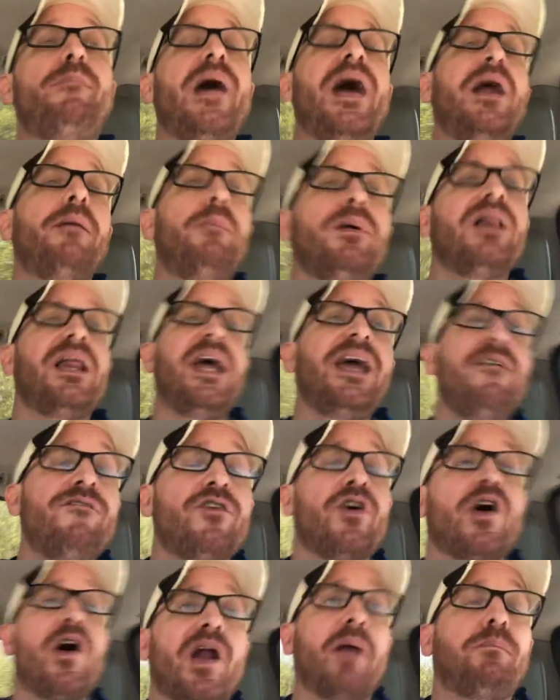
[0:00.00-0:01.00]
You better
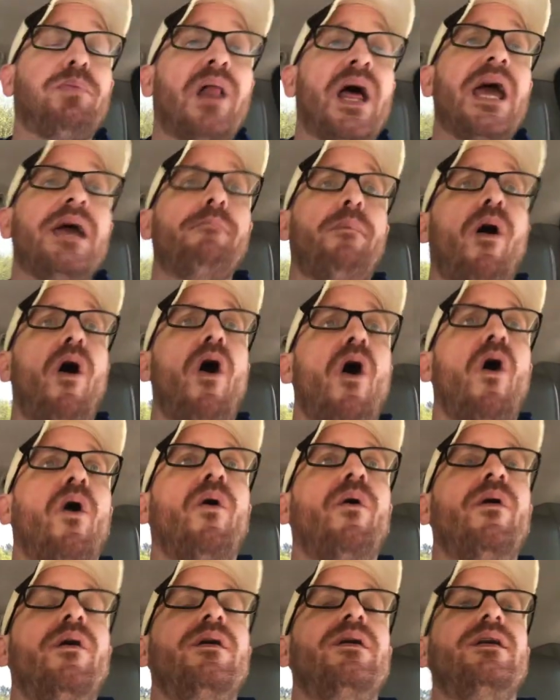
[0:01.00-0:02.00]
believe they're going to play
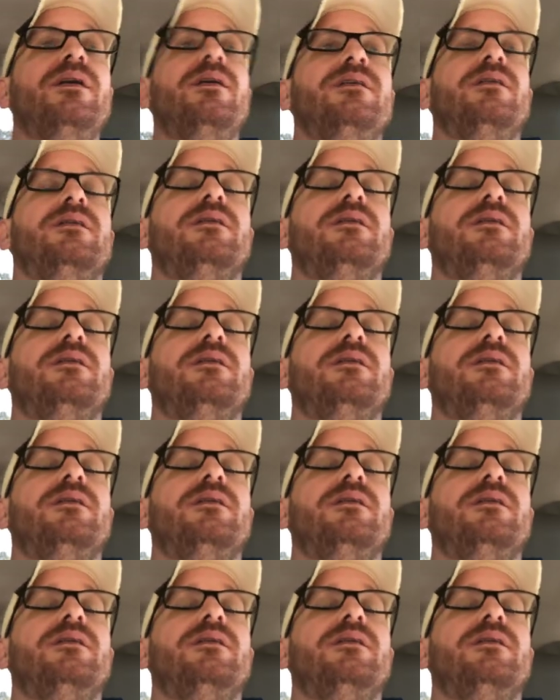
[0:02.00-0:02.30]
ball.